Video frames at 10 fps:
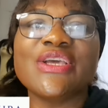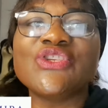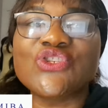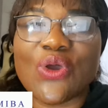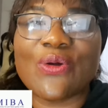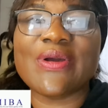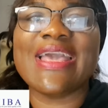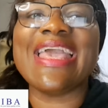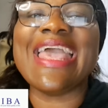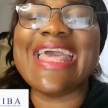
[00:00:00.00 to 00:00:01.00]

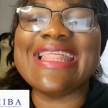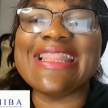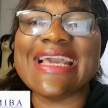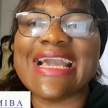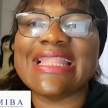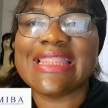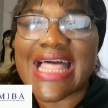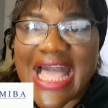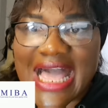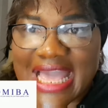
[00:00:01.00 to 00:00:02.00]
So,
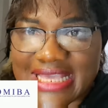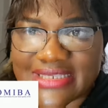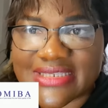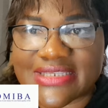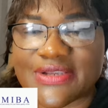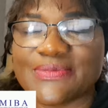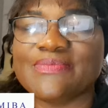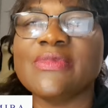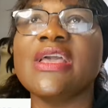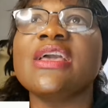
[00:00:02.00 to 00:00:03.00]
legalized,
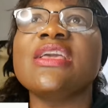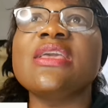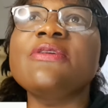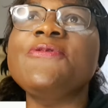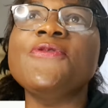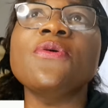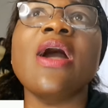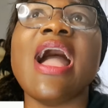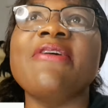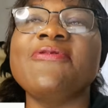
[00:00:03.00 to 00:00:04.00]
if you
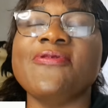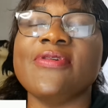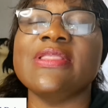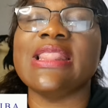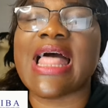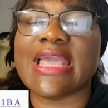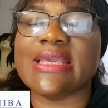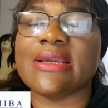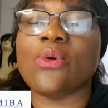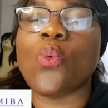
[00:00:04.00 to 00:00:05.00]
have
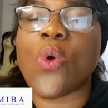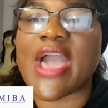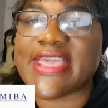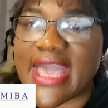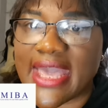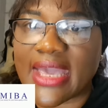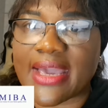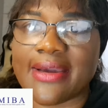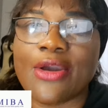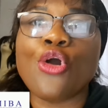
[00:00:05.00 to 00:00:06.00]
like
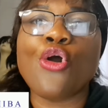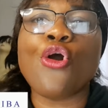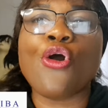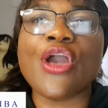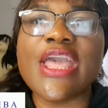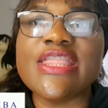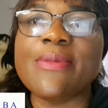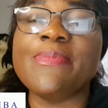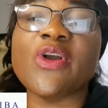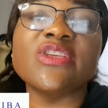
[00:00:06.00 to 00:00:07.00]
WAEC or
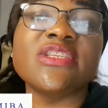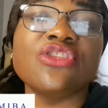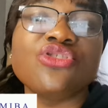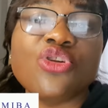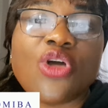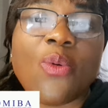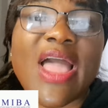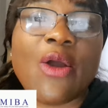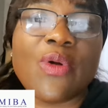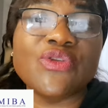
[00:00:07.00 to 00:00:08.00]
any, because do you know
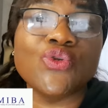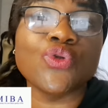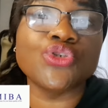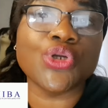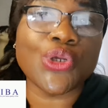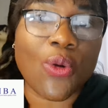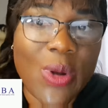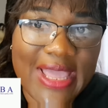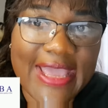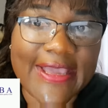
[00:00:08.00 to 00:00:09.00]
why I want you to show your
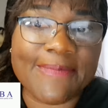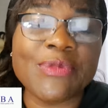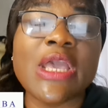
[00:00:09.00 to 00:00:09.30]
WAEC?